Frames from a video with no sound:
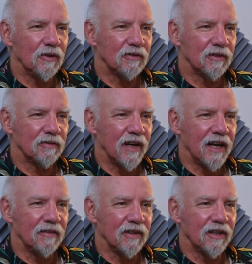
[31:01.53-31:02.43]
for
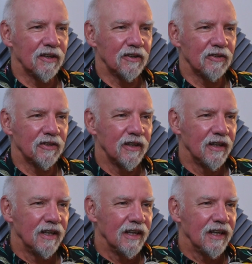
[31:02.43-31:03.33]
5 years,
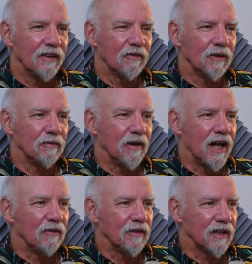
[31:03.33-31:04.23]

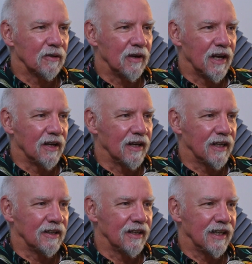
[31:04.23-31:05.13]
revolving around
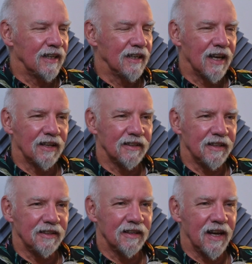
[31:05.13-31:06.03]
in and out of
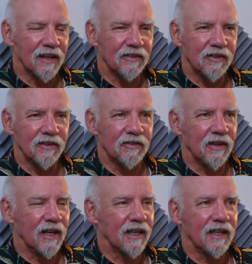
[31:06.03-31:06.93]
detoxes.
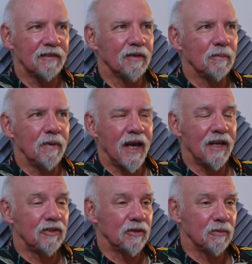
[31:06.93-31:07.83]
I can't even
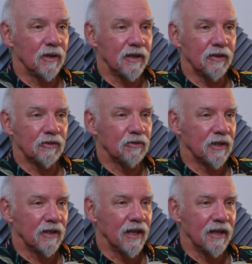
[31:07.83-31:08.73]
imagine what your
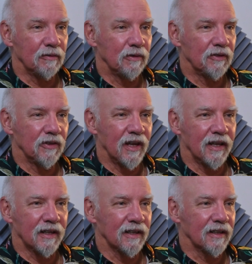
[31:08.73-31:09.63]
street life was
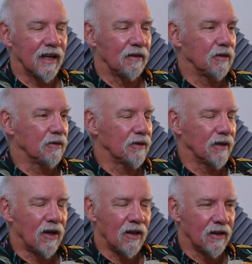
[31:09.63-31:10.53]
like and how you were,
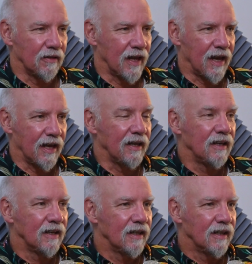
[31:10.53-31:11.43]
all of that,
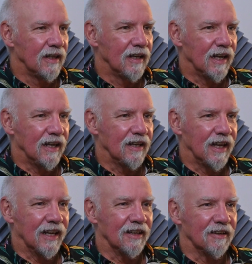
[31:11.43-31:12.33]

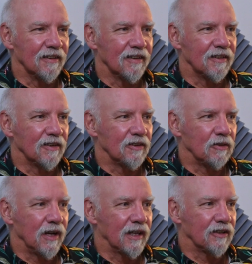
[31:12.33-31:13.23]
and
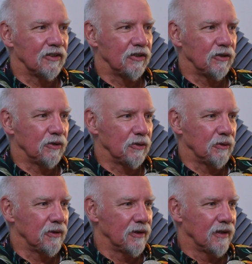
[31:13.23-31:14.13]
trying
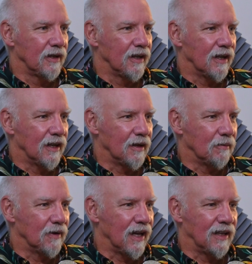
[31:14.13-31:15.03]
to
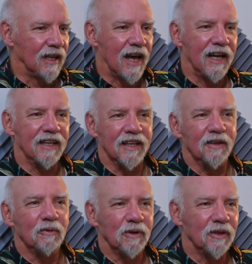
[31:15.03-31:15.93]
align it
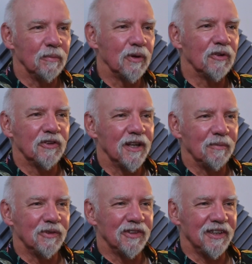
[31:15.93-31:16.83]
with the person
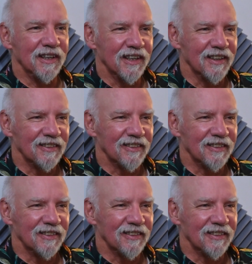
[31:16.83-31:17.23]
I'm seeing